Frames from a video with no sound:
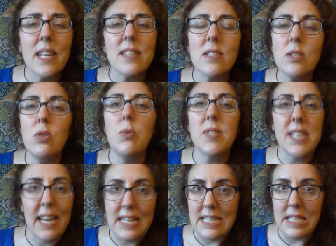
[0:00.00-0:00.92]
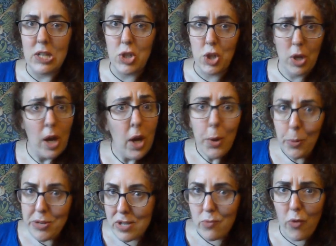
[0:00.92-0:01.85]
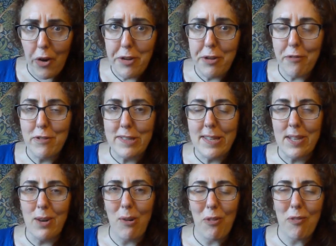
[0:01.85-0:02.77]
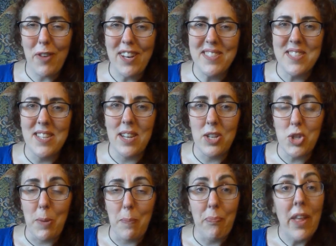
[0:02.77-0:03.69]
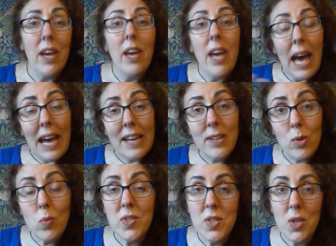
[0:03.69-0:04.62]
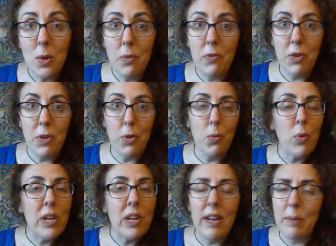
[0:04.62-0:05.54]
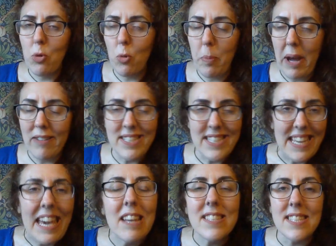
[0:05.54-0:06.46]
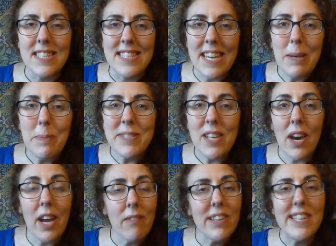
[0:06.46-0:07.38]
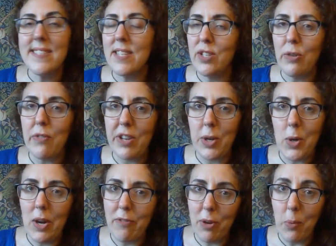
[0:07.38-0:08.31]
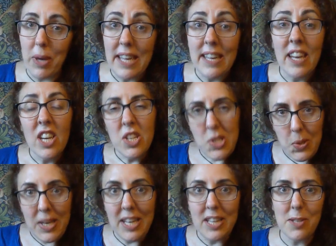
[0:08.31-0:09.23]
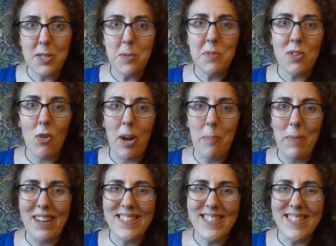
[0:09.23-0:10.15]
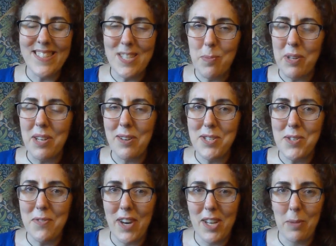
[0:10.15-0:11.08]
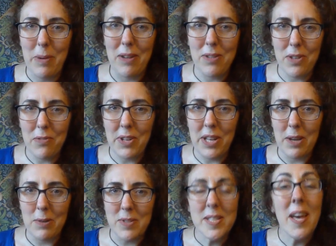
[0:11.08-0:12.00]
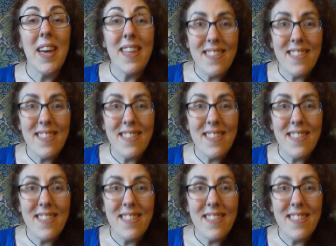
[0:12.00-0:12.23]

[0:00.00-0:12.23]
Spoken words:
That's the new 2nd edition, which is very different to the old 1st edition. And also, if you would like more parenting hits and tips, I release a new video every week. Do hit the subscribe button to be notified about new videos.